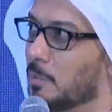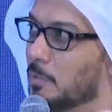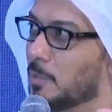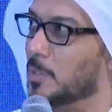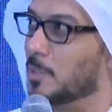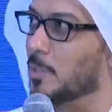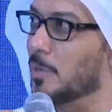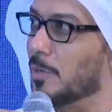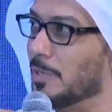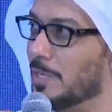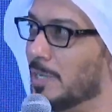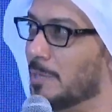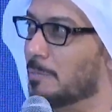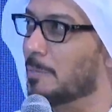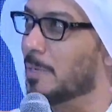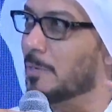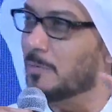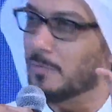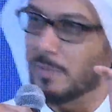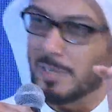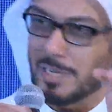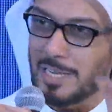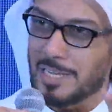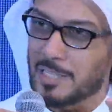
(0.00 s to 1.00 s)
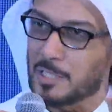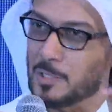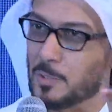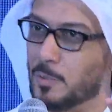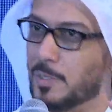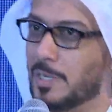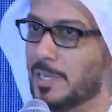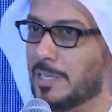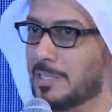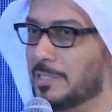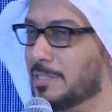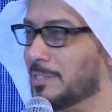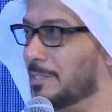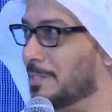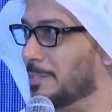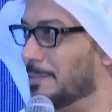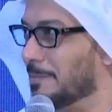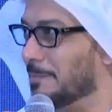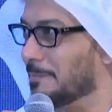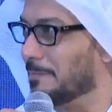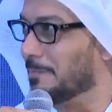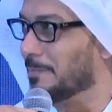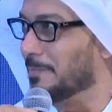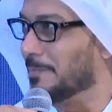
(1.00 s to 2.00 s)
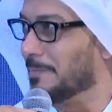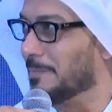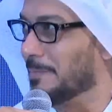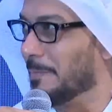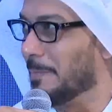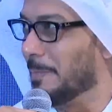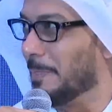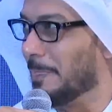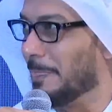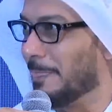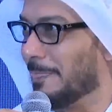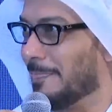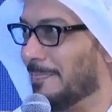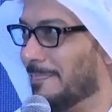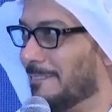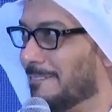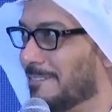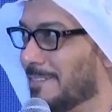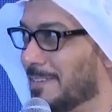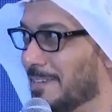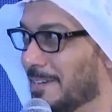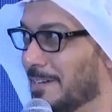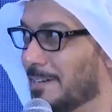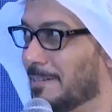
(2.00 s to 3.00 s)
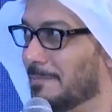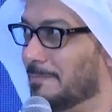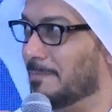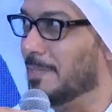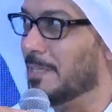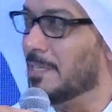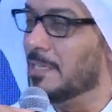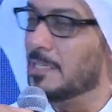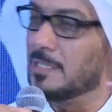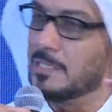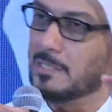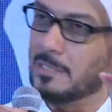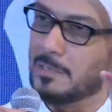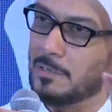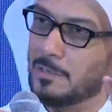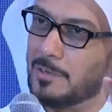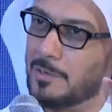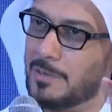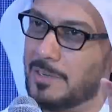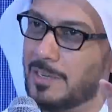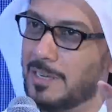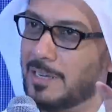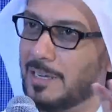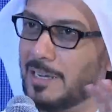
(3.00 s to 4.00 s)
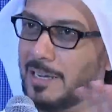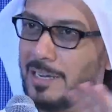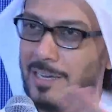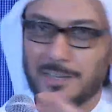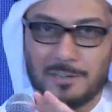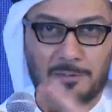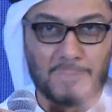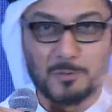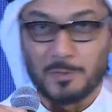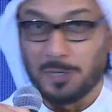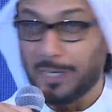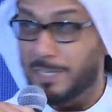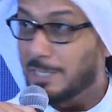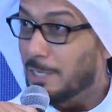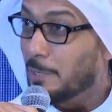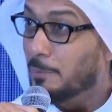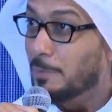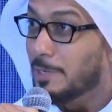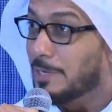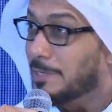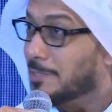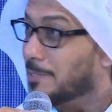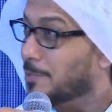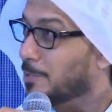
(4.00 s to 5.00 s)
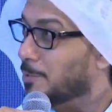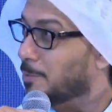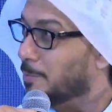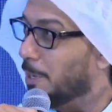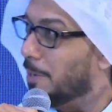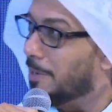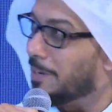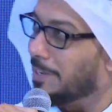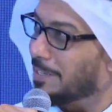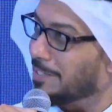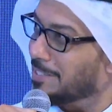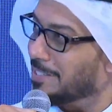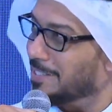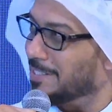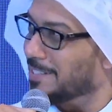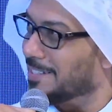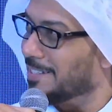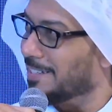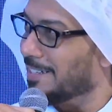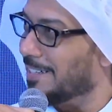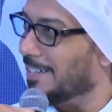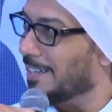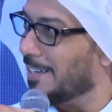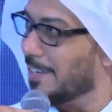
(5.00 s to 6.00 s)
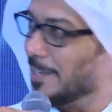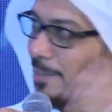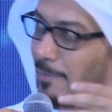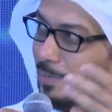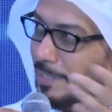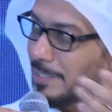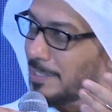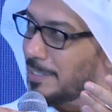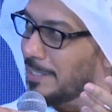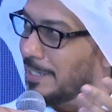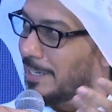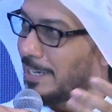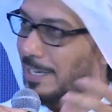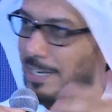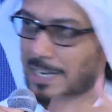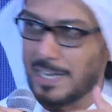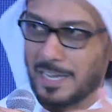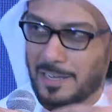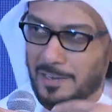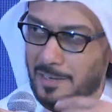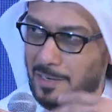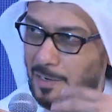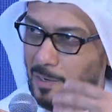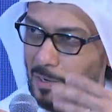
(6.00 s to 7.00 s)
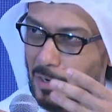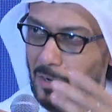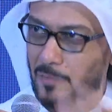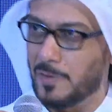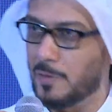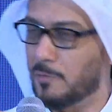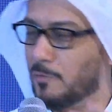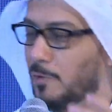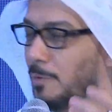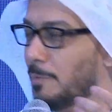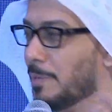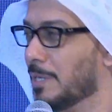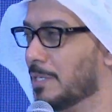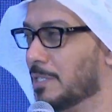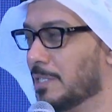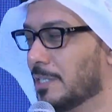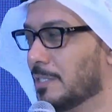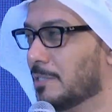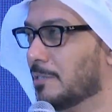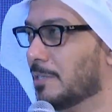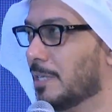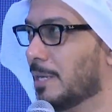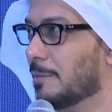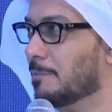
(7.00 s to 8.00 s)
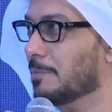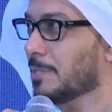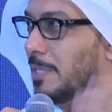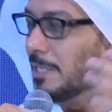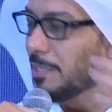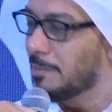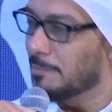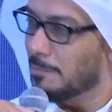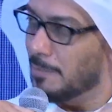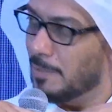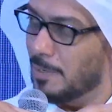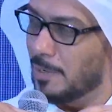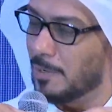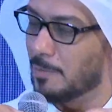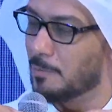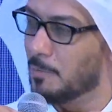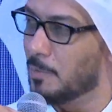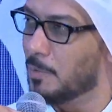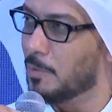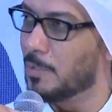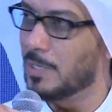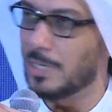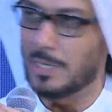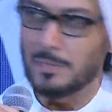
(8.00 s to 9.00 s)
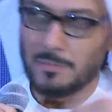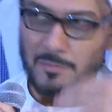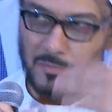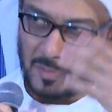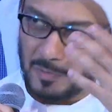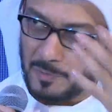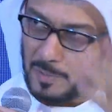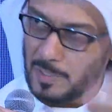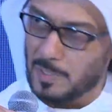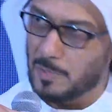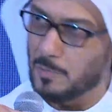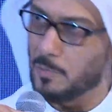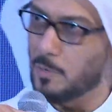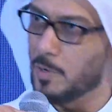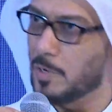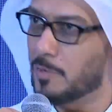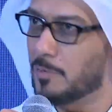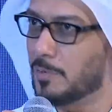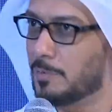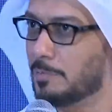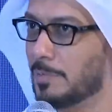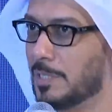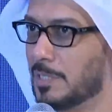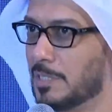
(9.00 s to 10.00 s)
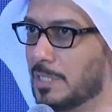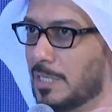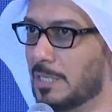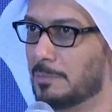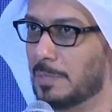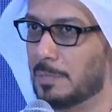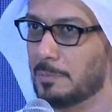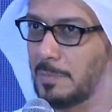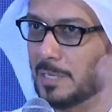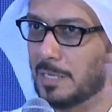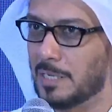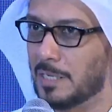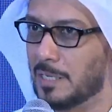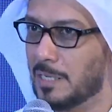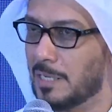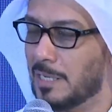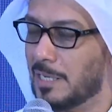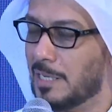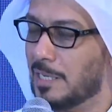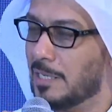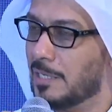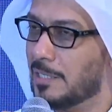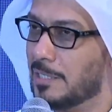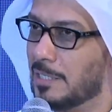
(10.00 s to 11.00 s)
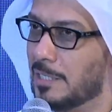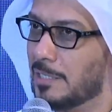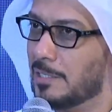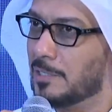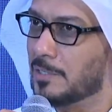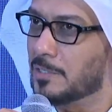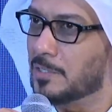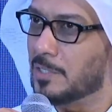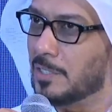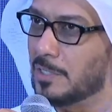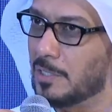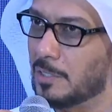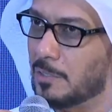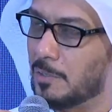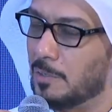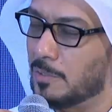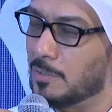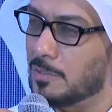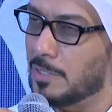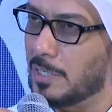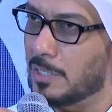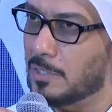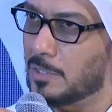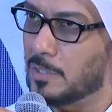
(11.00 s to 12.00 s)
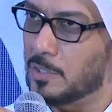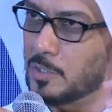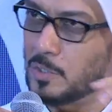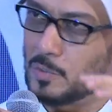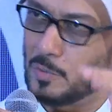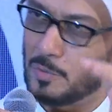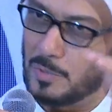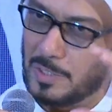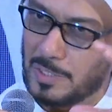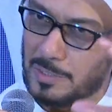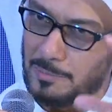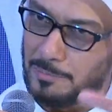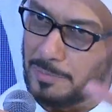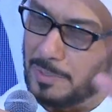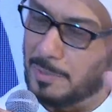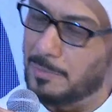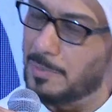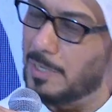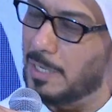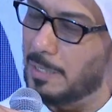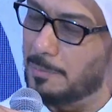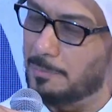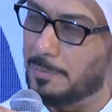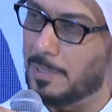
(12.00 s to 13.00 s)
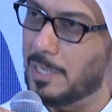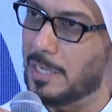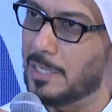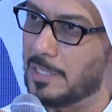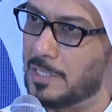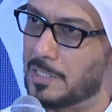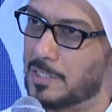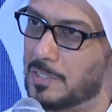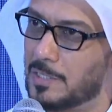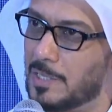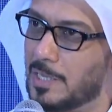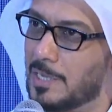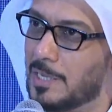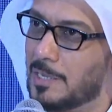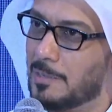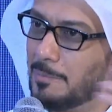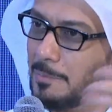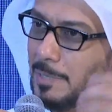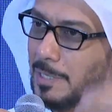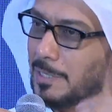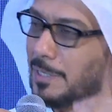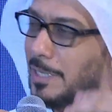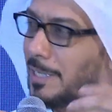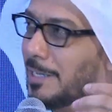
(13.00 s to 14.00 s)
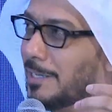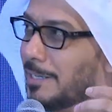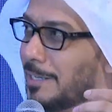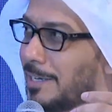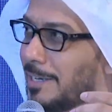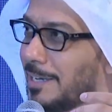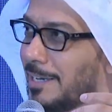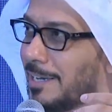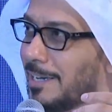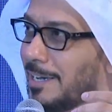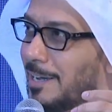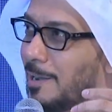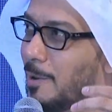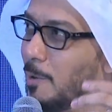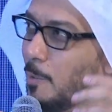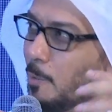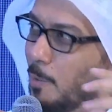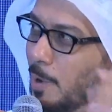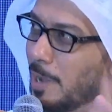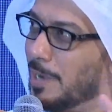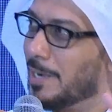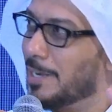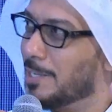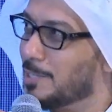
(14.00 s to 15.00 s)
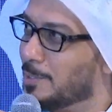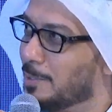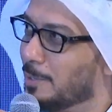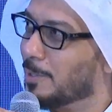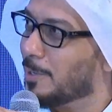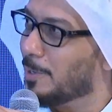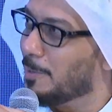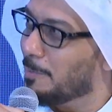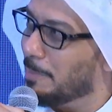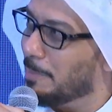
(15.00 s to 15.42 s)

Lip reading: we're talking about for the last 2 days? Yeah? So, great event, to be honest. I love it. And I had a lot of information to them taking on board, and we're going to work with my team and my dealers and the contractors to imply this. But I think one is not going to